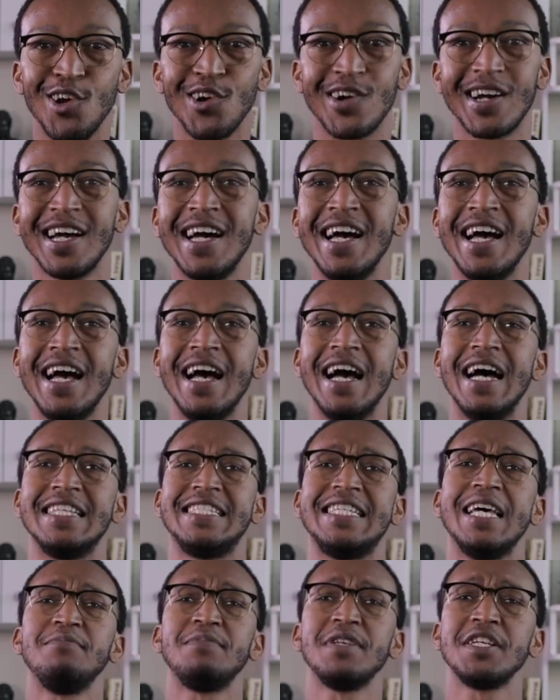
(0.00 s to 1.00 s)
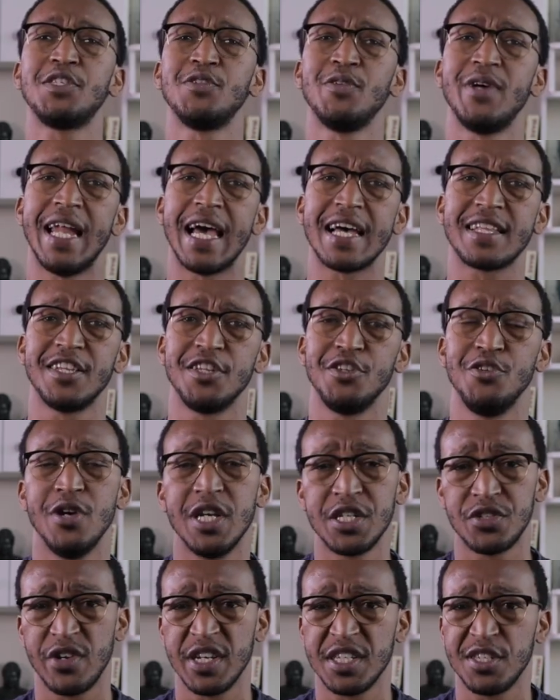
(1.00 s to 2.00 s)
Look, attempting to enact a New
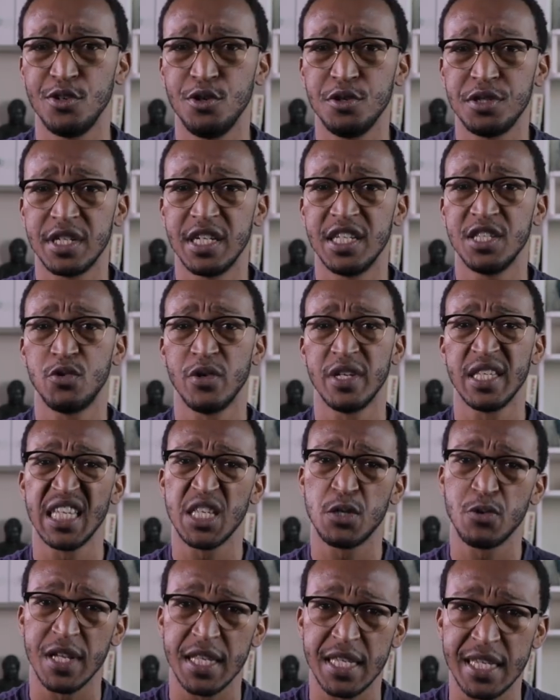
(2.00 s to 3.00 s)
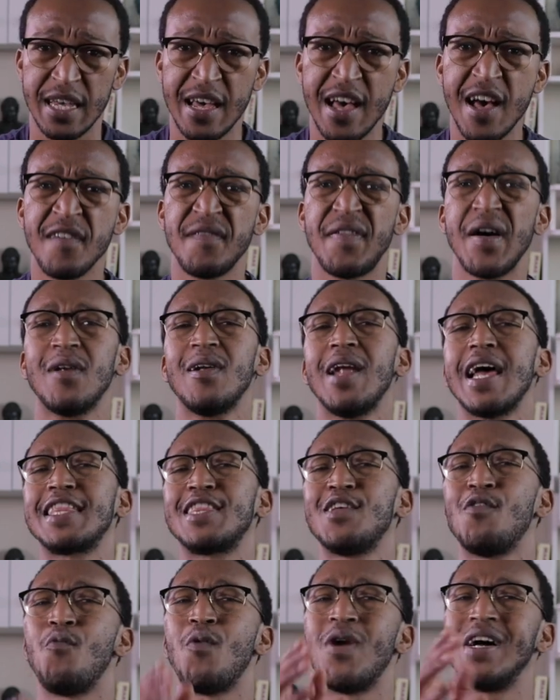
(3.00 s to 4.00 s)
Year's resolution in 2020 felt
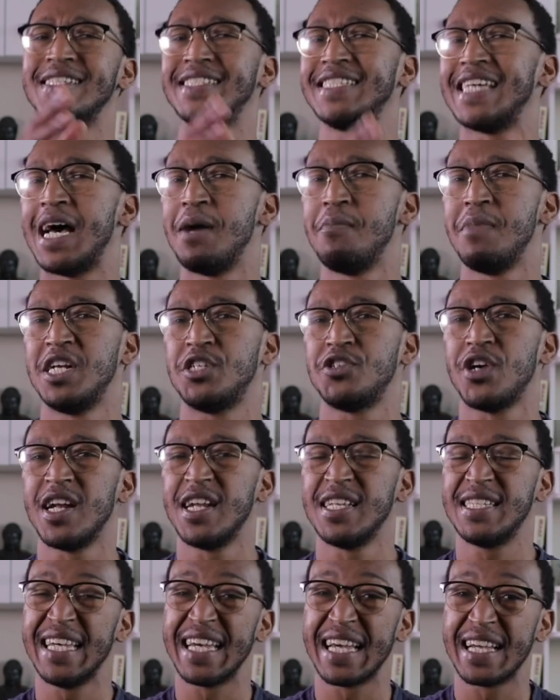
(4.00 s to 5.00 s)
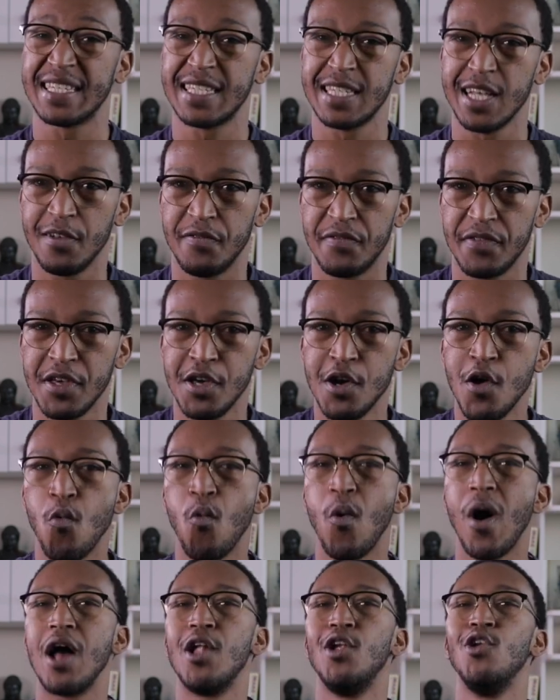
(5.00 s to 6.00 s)
like the one time I tried to take a selfie
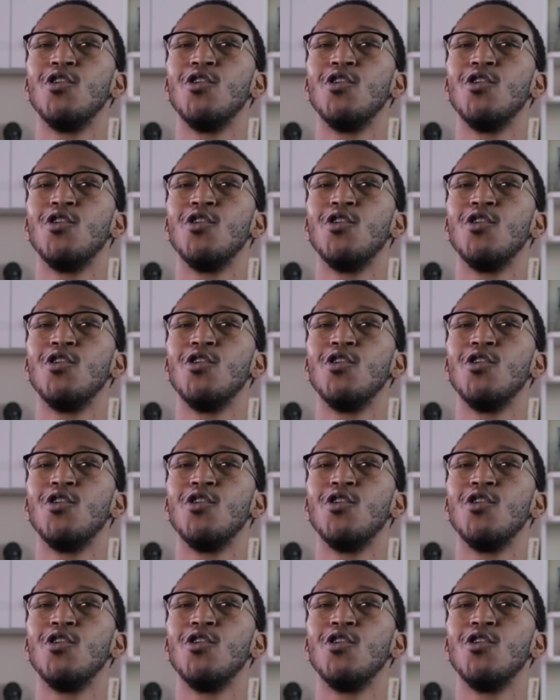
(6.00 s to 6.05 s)
while